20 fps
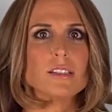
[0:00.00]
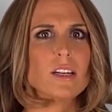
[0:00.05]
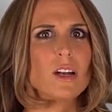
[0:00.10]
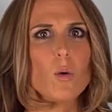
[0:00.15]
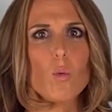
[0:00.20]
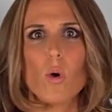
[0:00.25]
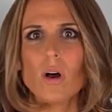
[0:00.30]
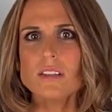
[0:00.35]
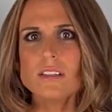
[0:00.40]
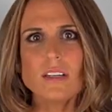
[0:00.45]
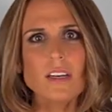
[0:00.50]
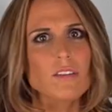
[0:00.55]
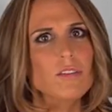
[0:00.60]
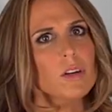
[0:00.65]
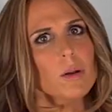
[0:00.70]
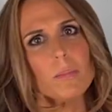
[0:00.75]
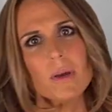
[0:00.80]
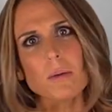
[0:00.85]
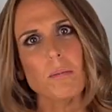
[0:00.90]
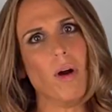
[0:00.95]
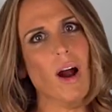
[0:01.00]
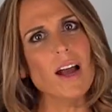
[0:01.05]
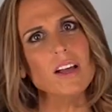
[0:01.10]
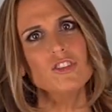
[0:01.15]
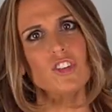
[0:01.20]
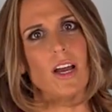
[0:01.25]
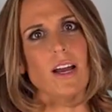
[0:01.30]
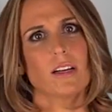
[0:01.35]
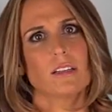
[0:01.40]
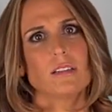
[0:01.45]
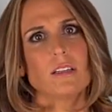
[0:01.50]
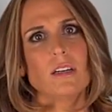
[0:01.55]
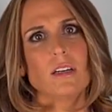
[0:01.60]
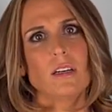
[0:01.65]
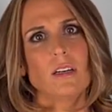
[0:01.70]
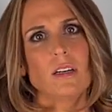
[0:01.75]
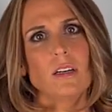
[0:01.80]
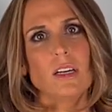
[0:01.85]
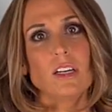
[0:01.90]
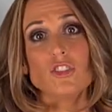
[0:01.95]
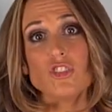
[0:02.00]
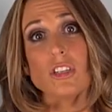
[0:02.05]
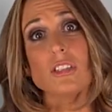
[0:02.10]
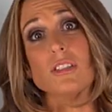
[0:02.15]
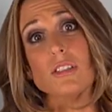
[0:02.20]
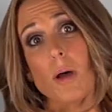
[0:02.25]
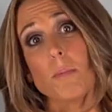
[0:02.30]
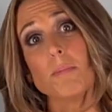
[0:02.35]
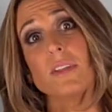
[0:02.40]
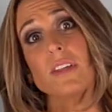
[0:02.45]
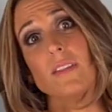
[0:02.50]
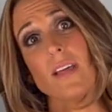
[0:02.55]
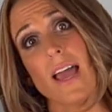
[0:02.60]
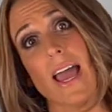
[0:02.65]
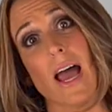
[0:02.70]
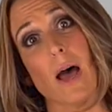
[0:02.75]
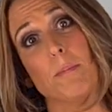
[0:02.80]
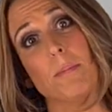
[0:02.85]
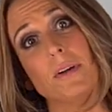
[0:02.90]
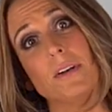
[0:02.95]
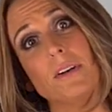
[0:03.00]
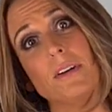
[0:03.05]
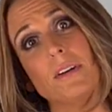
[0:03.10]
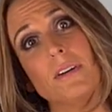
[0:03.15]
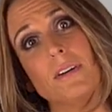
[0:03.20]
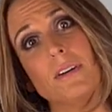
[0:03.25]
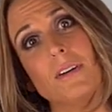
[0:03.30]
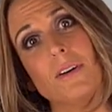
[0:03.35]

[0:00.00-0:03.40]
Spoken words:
and it wasn't even a big project. It's just something that happened